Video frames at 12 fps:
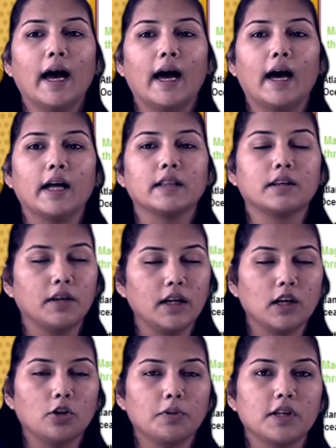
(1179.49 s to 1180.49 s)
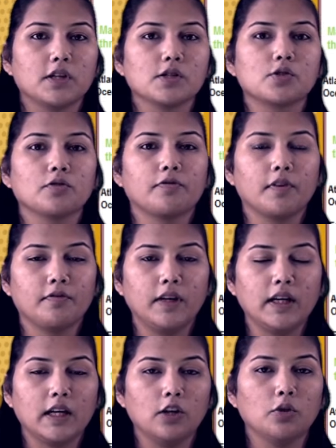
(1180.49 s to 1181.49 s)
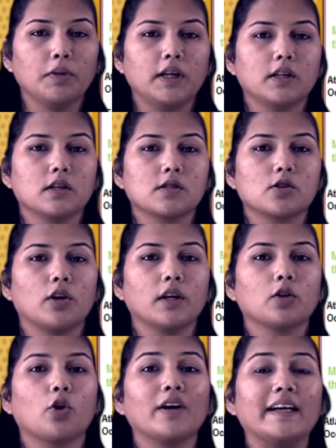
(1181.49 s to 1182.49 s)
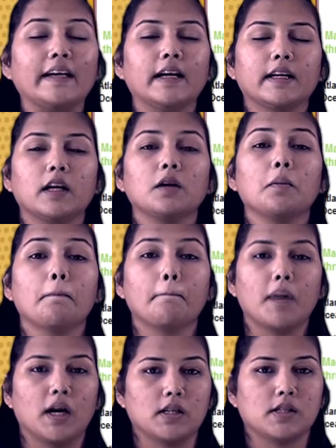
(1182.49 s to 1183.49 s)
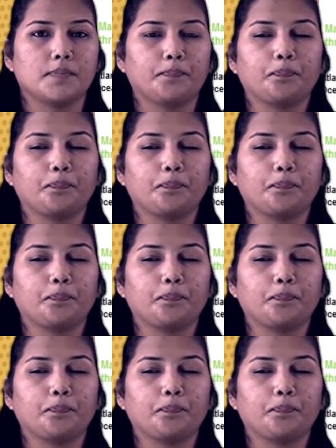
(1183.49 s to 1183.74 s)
and 30 kilometers to 50 kilometers on the continental mass.